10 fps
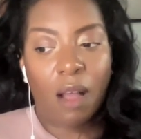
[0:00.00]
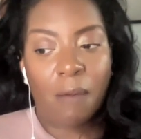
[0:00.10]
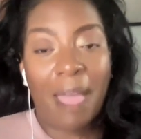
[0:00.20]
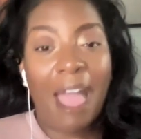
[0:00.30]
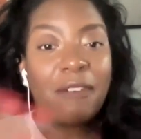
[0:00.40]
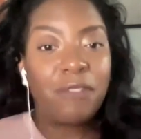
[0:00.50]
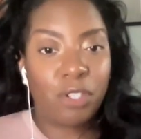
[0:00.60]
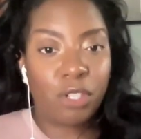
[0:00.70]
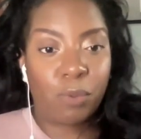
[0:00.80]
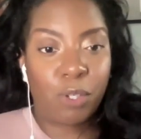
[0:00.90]
um,
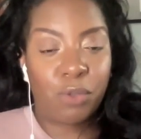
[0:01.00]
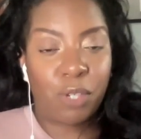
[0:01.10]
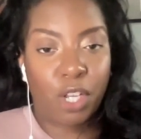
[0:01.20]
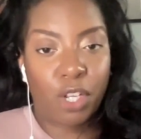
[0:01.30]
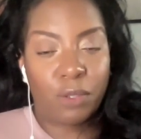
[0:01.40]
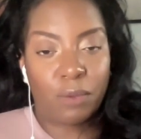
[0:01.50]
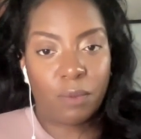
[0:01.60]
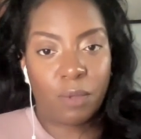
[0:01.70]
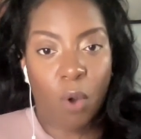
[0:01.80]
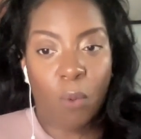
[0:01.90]
avenues where you can
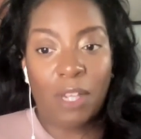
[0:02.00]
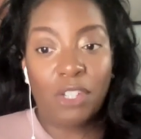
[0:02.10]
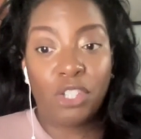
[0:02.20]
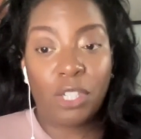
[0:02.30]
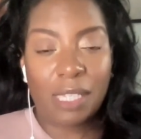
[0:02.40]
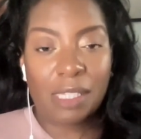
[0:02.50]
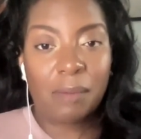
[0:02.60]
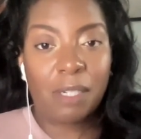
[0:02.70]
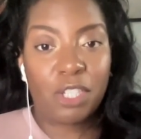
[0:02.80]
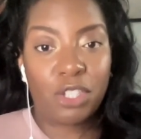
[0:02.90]
go and look at
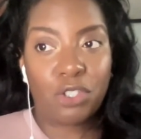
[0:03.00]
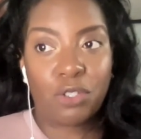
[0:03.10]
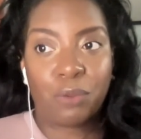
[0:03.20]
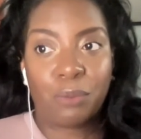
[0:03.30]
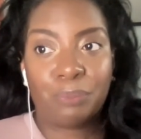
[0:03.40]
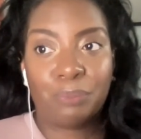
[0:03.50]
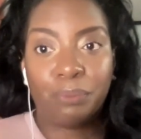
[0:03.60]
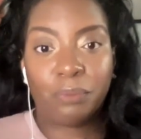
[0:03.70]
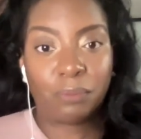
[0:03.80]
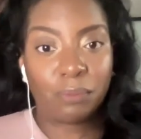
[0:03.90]
some additional
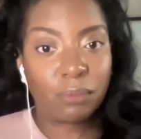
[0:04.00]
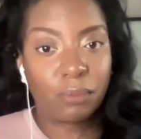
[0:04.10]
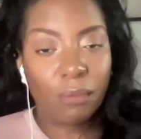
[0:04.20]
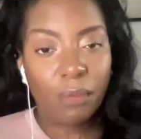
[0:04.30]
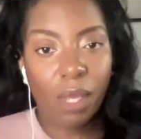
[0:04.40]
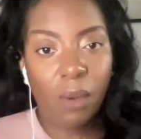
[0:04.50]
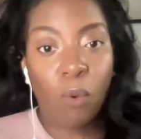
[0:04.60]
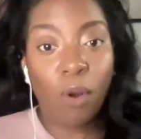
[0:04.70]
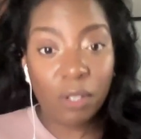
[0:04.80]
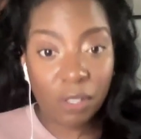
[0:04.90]

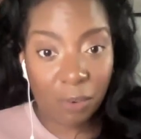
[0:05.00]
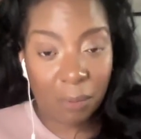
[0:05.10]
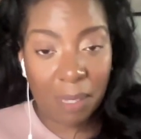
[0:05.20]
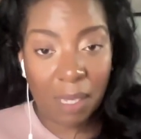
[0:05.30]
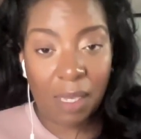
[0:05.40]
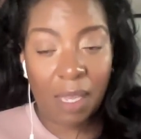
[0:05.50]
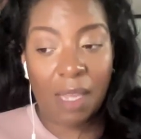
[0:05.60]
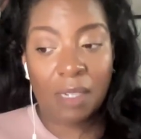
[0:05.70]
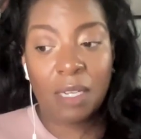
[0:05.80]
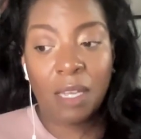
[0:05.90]
works from me.
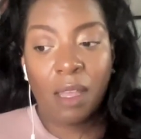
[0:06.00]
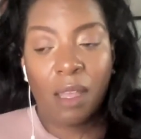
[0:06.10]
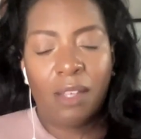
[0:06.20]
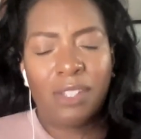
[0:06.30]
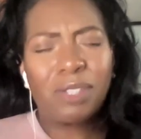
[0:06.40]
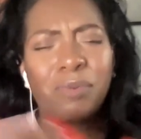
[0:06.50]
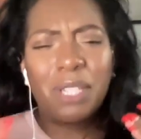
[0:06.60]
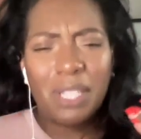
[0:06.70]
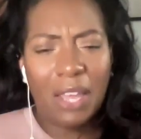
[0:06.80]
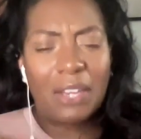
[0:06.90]
And just
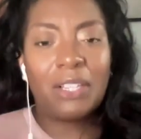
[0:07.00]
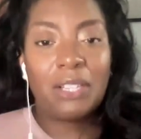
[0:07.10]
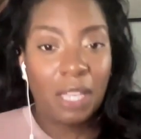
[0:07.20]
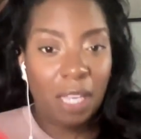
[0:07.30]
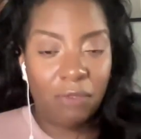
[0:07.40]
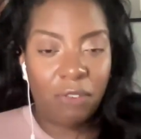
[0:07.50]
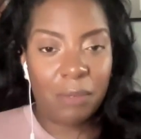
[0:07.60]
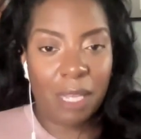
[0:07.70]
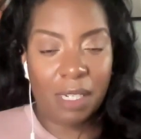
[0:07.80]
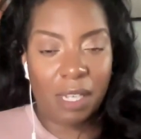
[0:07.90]
really kind of glean
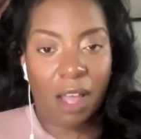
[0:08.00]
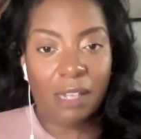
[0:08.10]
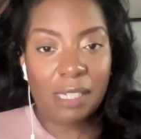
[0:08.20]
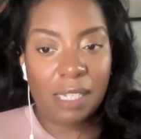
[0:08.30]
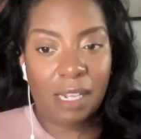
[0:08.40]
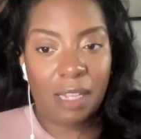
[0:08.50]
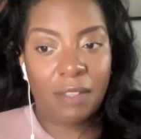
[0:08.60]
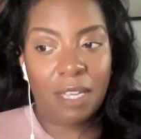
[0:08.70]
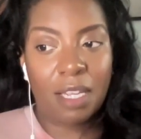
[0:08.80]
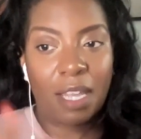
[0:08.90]
from that content
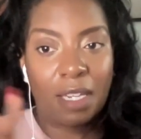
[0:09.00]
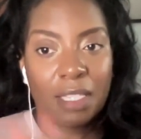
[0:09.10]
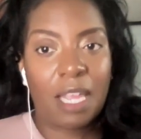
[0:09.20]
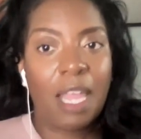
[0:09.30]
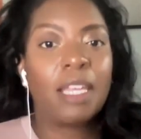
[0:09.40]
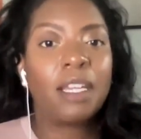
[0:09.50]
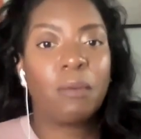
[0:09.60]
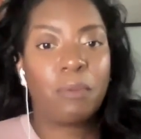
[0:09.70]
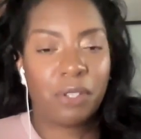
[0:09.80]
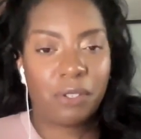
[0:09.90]
and then kind of take it
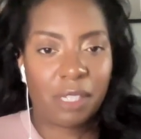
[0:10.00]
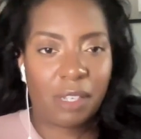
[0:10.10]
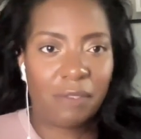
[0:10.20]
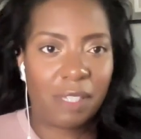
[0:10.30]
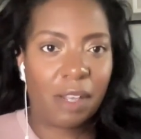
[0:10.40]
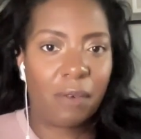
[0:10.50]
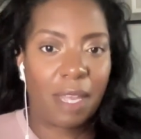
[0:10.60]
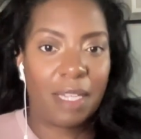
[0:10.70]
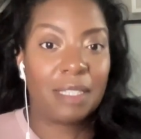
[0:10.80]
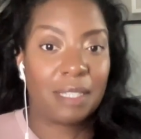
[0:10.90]
up with yourself and say,
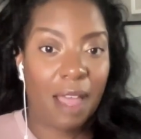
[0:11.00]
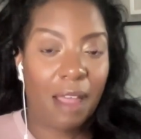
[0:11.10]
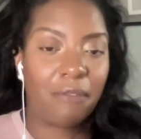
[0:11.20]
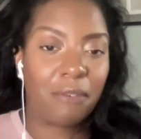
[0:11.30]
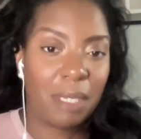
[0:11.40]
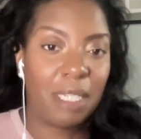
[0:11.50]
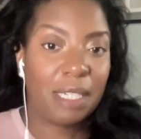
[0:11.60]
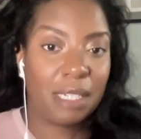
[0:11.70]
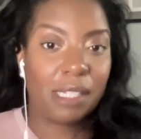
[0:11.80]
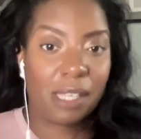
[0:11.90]
okay, it's time for me to
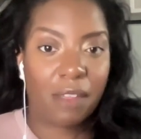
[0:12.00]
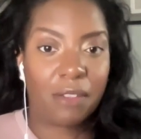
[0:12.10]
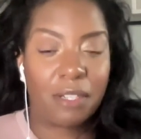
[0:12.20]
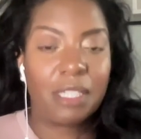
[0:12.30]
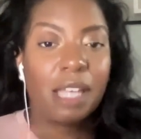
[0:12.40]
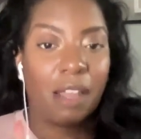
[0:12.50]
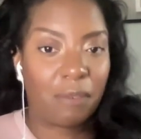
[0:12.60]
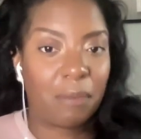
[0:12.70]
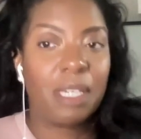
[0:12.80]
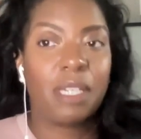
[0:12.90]
get together. It's time
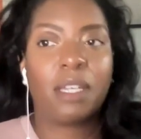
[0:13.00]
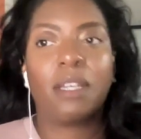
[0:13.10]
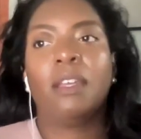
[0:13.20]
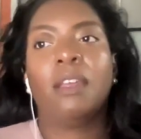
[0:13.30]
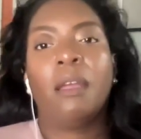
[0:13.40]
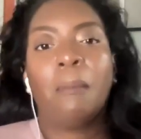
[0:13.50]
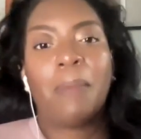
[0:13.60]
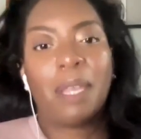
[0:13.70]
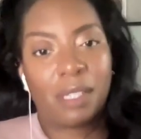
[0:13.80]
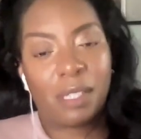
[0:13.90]
for me to
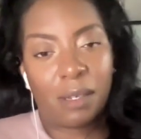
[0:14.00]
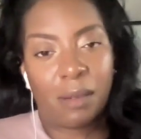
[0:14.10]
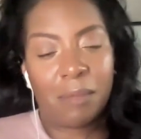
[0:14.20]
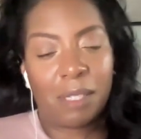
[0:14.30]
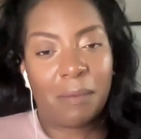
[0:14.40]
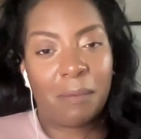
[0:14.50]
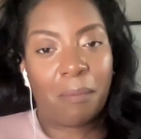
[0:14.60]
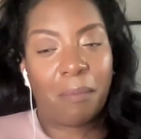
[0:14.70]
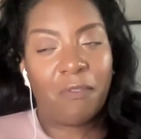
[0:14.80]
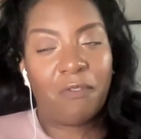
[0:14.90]
make some
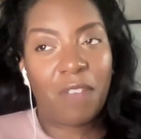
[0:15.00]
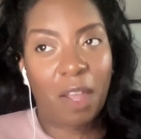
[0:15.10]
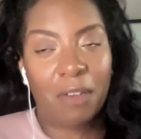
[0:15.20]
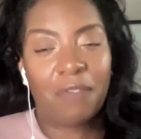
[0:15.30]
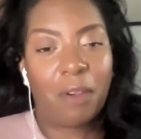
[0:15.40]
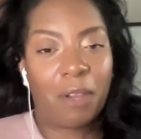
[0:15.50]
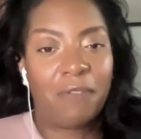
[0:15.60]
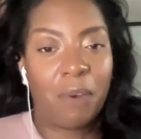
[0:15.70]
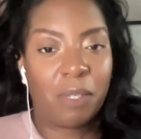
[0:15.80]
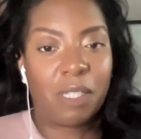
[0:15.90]
some very very
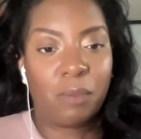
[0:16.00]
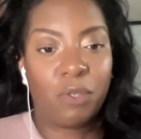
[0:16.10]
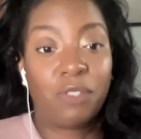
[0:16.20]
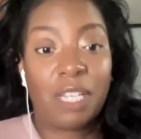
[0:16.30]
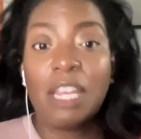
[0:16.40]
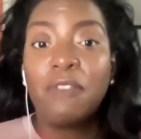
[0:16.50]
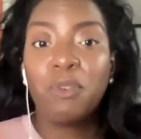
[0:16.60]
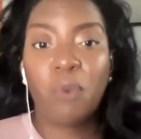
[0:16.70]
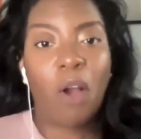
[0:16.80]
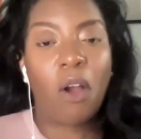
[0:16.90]
focused moves. And if
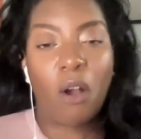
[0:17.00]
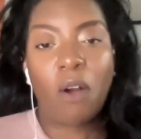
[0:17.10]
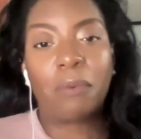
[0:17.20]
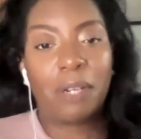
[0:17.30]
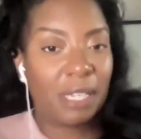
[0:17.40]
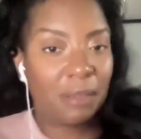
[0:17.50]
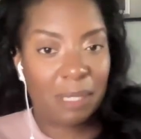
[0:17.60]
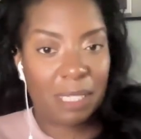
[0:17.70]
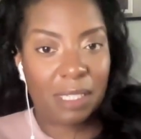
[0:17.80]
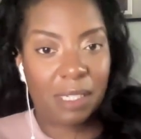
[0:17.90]
you are already in
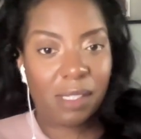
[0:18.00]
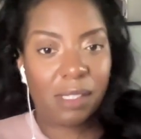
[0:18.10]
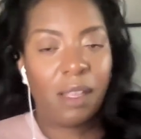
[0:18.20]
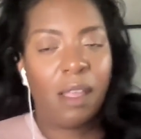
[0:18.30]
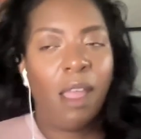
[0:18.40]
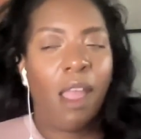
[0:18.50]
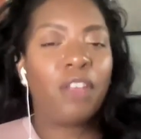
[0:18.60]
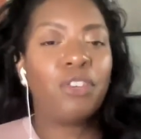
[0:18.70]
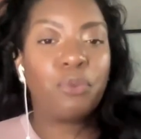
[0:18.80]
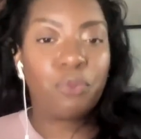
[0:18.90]
business
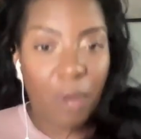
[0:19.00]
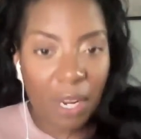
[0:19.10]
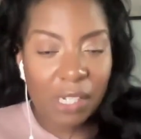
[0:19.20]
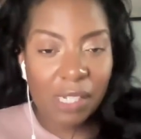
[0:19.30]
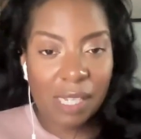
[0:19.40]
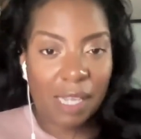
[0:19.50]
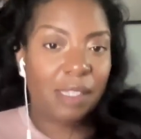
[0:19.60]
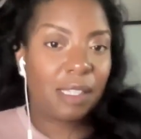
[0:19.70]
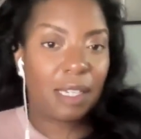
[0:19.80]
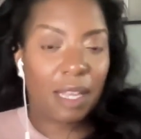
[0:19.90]
and you're ready to take
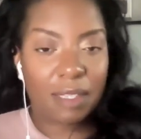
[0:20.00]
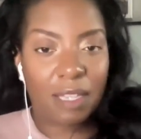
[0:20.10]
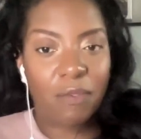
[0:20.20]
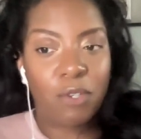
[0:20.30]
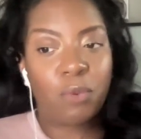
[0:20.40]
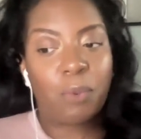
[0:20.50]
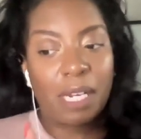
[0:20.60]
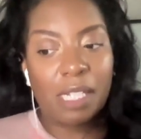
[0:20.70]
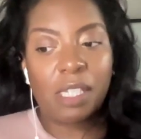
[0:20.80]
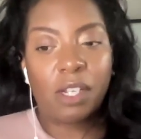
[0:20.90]
it to the next level, and you're
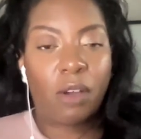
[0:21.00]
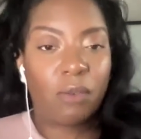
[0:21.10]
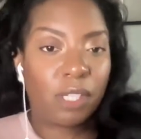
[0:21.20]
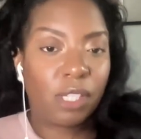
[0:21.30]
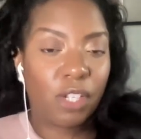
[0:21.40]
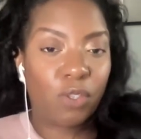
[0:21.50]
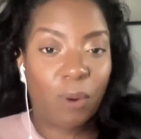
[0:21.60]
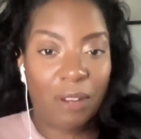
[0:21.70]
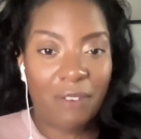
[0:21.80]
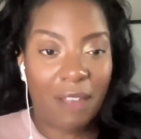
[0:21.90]
ready to go into that
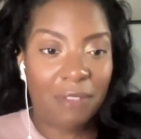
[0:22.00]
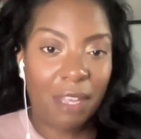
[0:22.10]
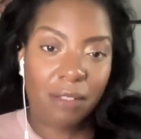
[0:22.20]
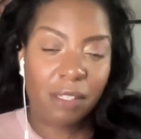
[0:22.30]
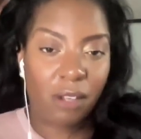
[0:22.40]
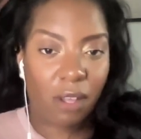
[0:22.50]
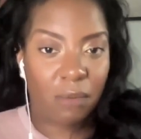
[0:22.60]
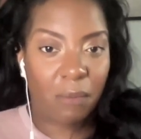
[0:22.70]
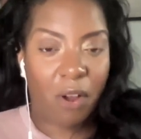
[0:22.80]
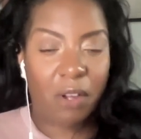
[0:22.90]
twenty five thousand
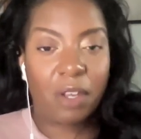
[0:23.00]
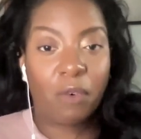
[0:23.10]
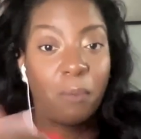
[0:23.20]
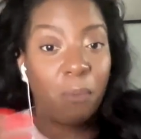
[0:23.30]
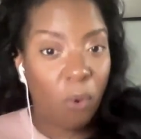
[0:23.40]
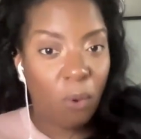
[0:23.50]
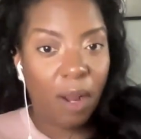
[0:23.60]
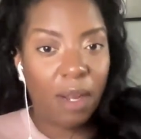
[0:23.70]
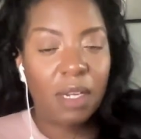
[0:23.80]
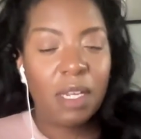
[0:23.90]
dollar mark and
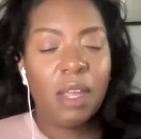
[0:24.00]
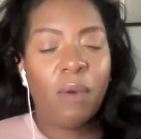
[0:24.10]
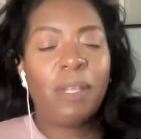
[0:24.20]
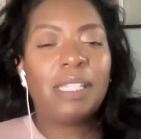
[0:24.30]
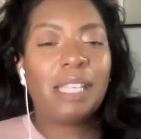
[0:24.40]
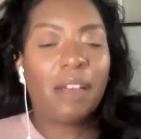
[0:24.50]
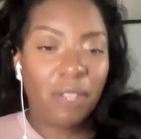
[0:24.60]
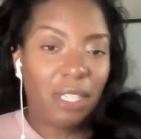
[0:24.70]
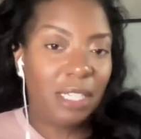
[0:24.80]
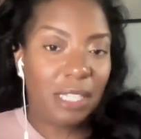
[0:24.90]
more, we
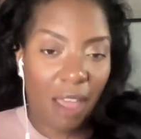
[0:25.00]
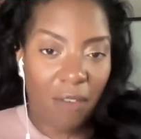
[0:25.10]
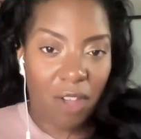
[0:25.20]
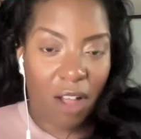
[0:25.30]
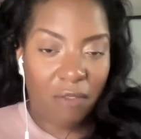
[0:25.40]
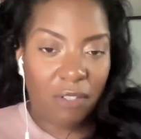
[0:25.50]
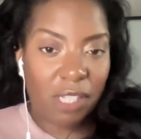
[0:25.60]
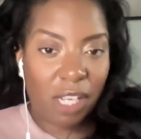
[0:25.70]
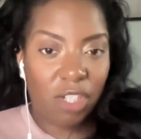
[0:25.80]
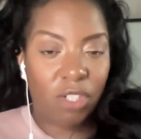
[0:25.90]
definitely need to have a
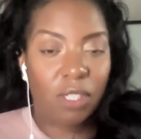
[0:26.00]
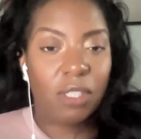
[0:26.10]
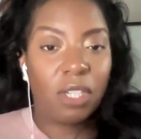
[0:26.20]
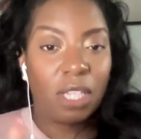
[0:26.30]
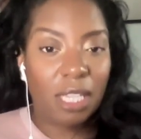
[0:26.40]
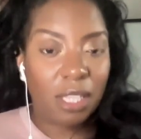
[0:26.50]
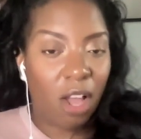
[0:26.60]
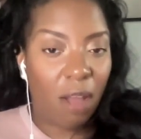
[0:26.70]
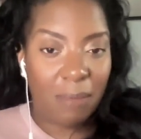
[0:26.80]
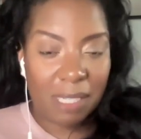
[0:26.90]
conversation. Look in the
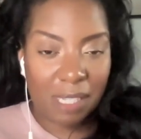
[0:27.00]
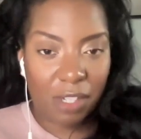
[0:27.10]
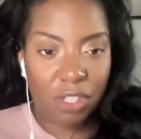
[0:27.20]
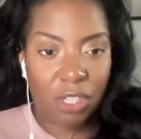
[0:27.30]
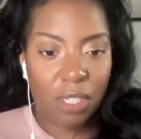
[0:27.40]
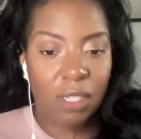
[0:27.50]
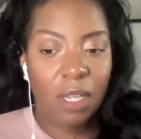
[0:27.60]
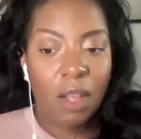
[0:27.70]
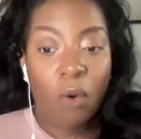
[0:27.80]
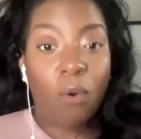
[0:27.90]
comment
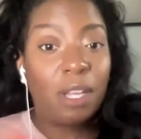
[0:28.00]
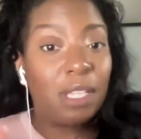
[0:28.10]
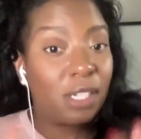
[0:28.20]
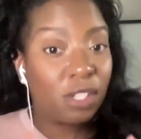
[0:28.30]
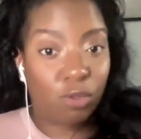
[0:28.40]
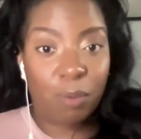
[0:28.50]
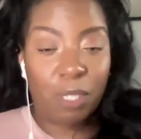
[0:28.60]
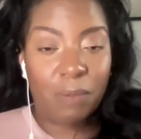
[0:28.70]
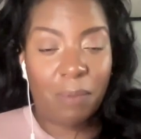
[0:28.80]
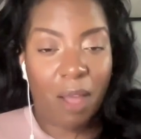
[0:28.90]
section or in the
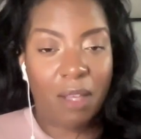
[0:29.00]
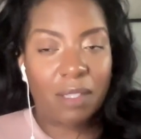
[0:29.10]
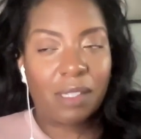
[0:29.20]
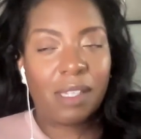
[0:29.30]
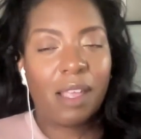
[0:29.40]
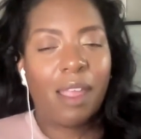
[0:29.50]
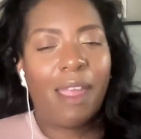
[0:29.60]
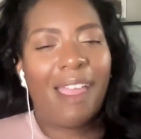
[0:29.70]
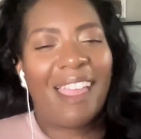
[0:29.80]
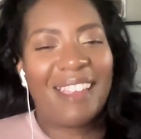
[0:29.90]
description box
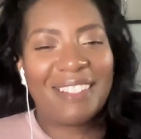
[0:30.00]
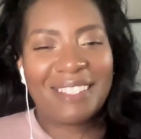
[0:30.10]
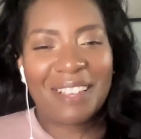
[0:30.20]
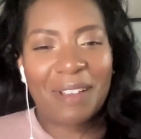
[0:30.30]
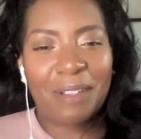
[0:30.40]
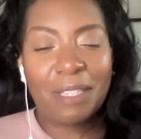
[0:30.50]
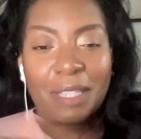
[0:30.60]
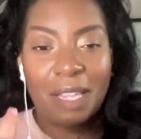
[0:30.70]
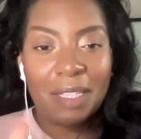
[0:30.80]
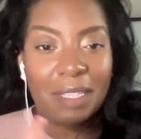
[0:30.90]
and uh,
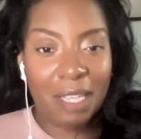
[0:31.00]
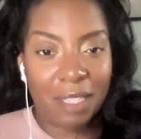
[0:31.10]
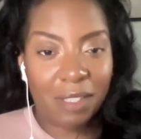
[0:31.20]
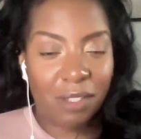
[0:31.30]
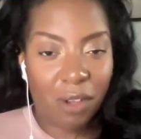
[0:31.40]
click that link.